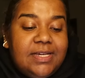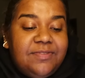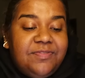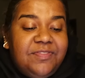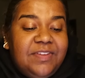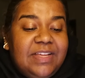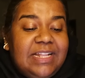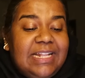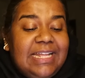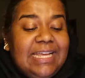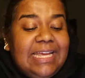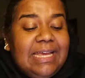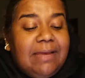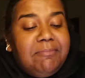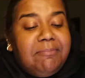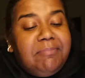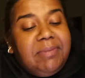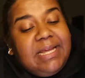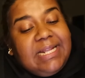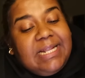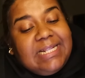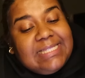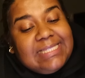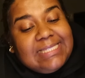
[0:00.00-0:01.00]
feeling a
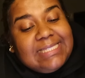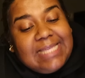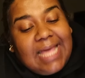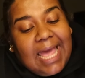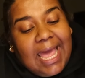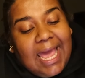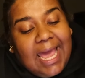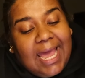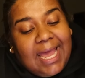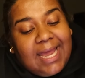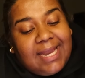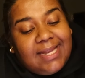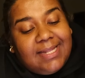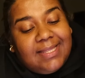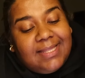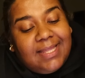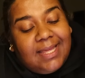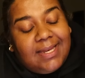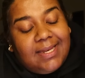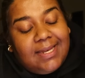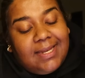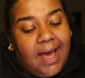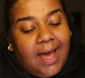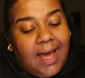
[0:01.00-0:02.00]
bit sad
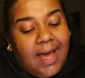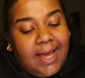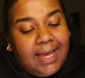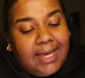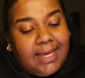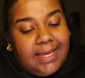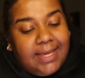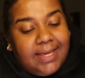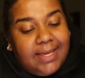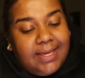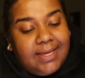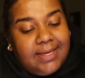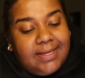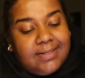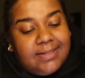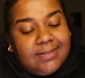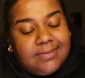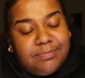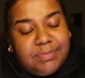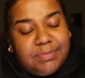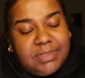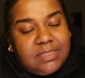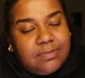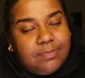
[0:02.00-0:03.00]
that I
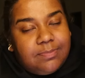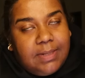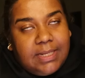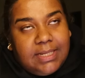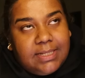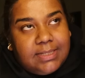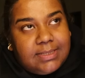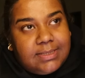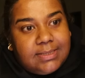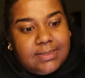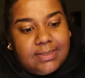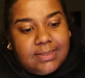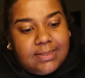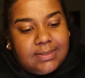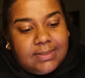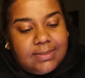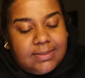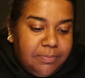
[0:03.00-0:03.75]
misplaced, the,